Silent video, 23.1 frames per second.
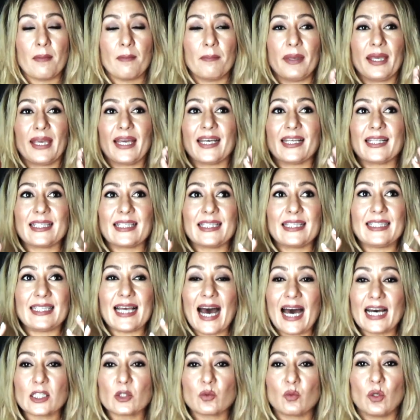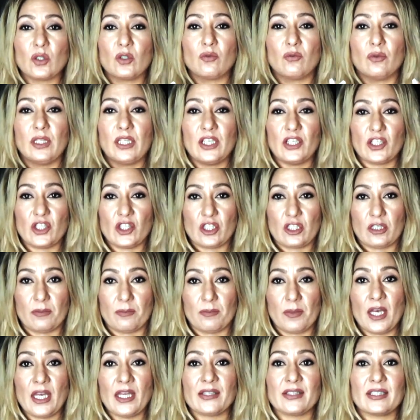Because that's what relationship.
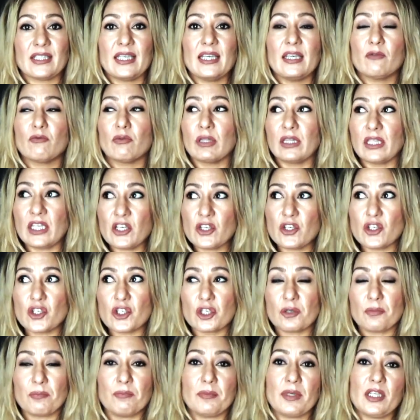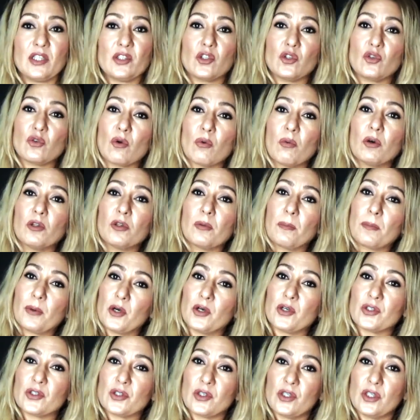See, relationship means you're with a
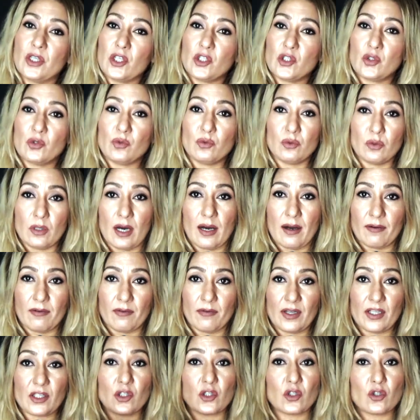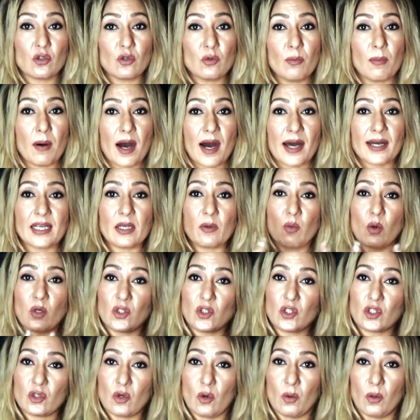person that you love. It's two body, one
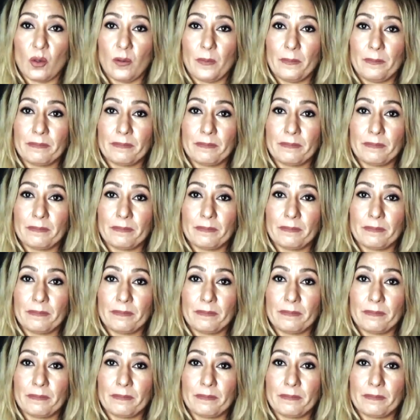soul.